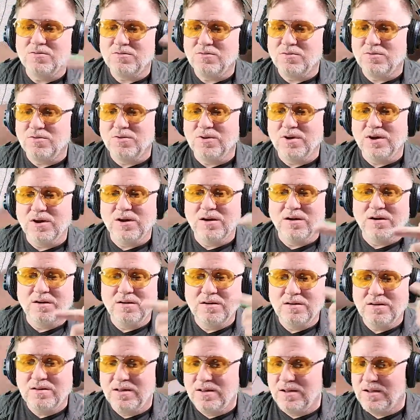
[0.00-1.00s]
through there
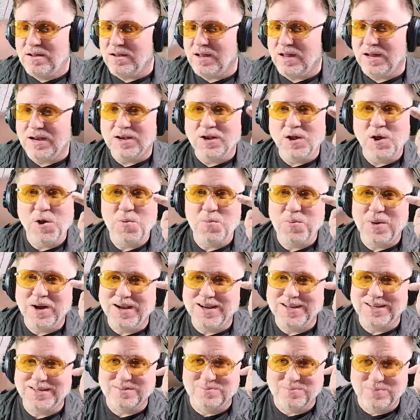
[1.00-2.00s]
like
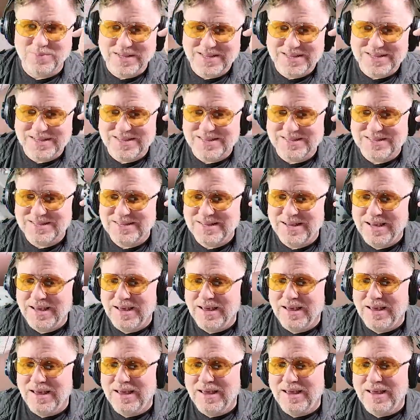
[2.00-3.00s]
nobody's business,
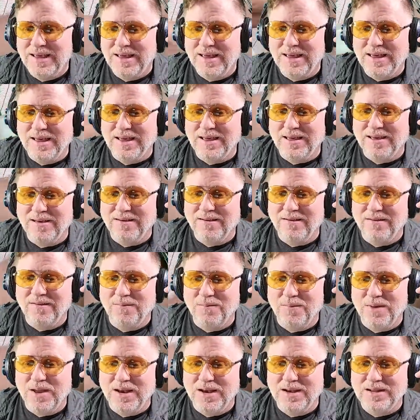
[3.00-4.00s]

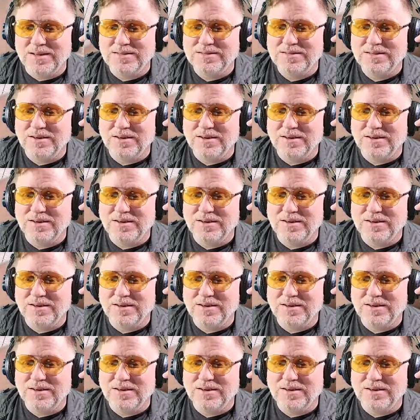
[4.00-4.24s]
and it's